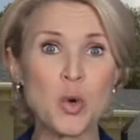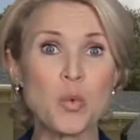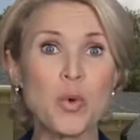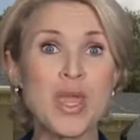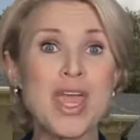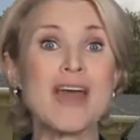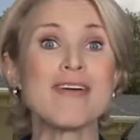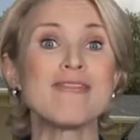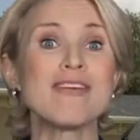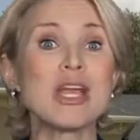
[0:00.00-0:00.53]

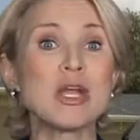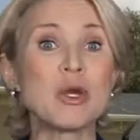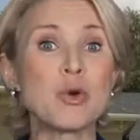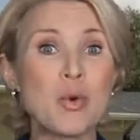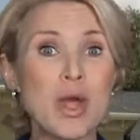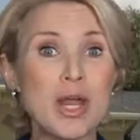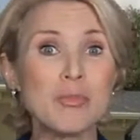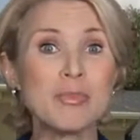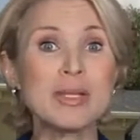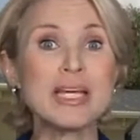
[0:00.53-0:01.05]
we have
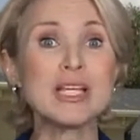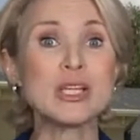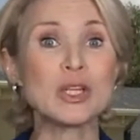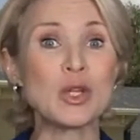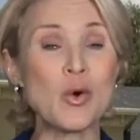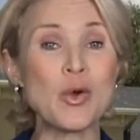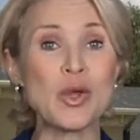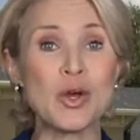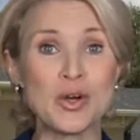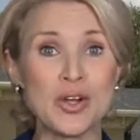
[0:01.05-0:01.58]
incredibly
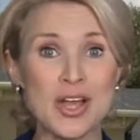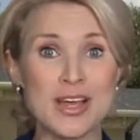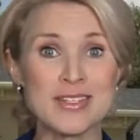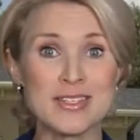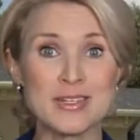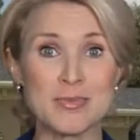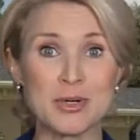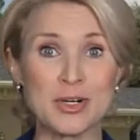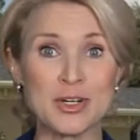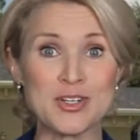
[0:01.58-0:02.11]
loyal
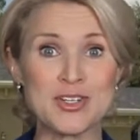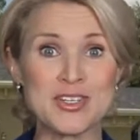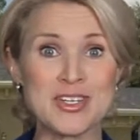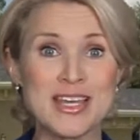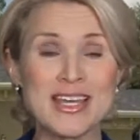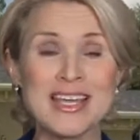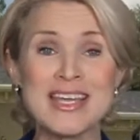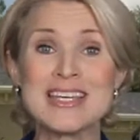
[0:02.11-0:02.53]
customers.